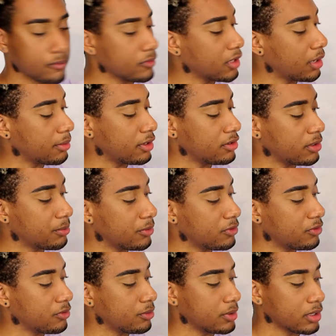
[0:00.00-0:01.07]
I'm going to dip
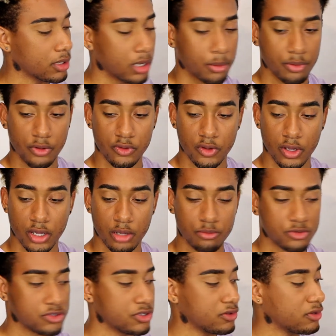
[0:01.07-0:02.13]
into it a couple of
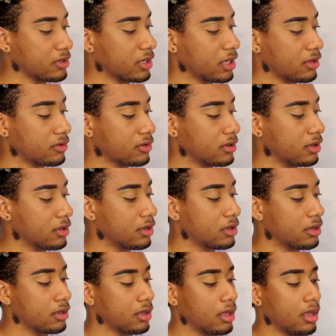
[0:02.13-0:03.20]
times just in case.
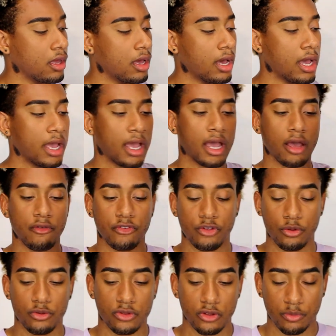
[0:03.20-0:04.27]
I have
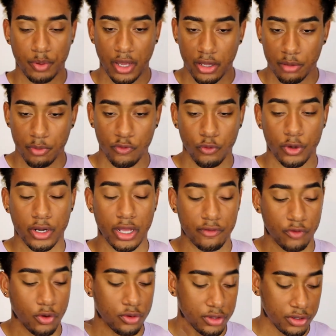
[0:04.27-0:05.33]
used this palette before, and
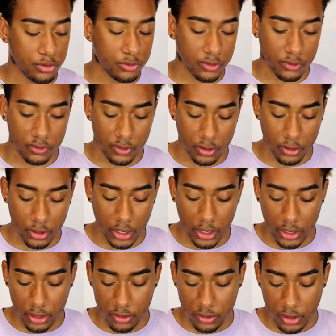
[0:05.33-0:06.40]
I've only used concealer,
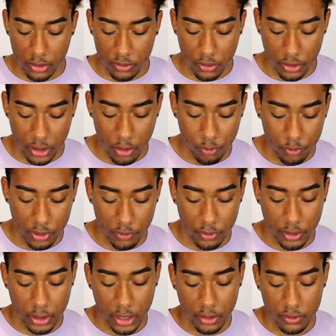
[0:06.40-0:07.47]
and it did turn out really,
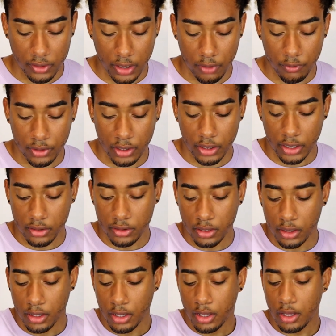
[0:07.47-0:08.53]
really nice, and I really liked
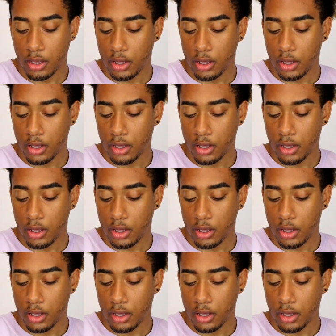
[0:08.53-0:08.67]
it.